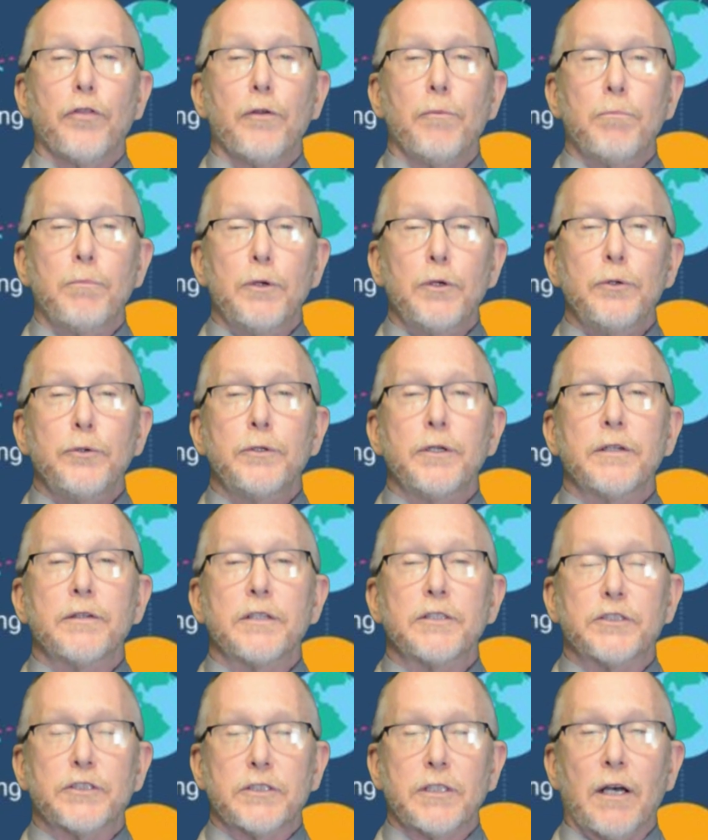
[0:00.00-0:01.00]
the moon, and
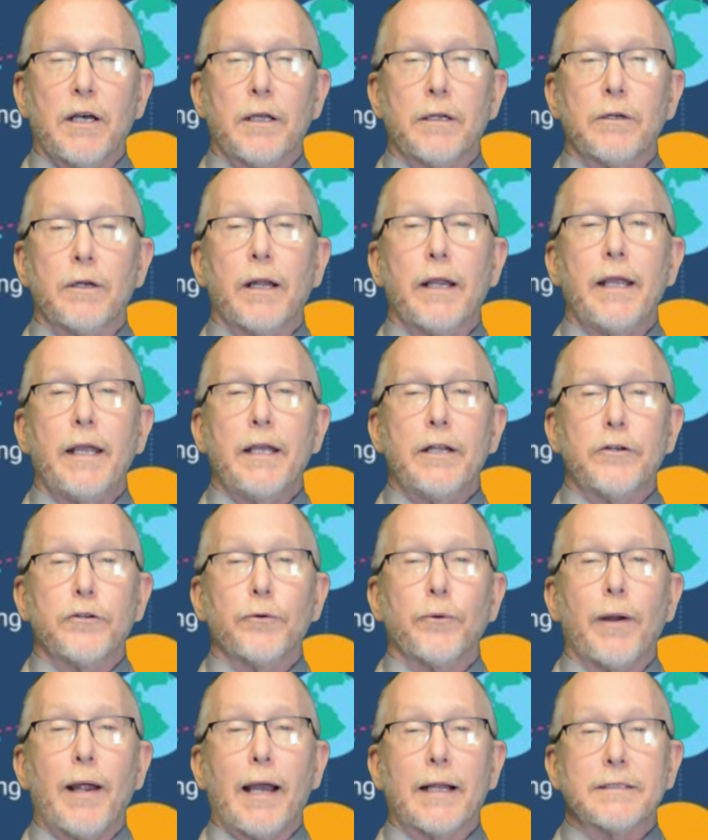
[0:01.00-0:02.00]
the sun
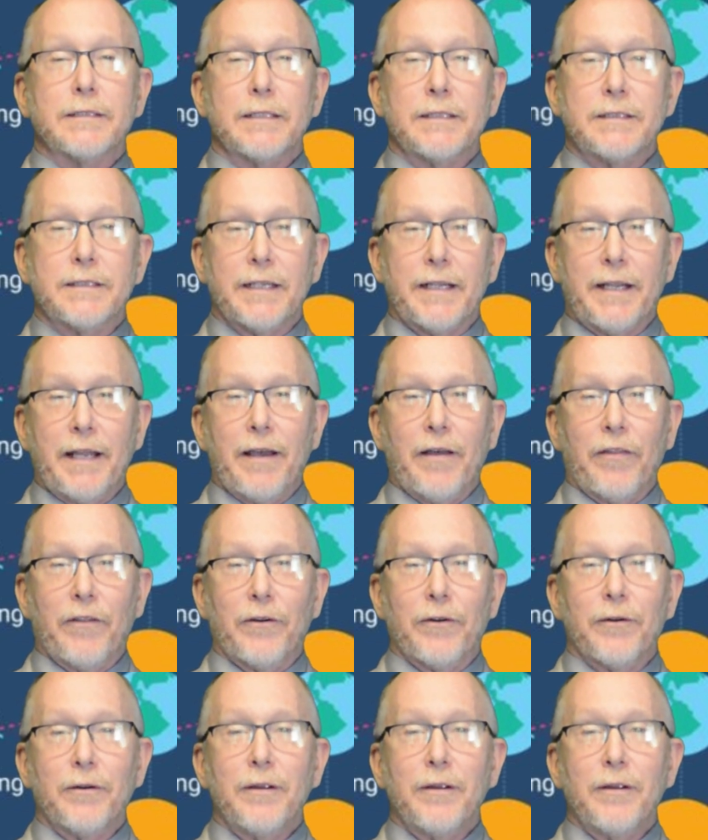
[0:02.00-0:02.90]
interacting together.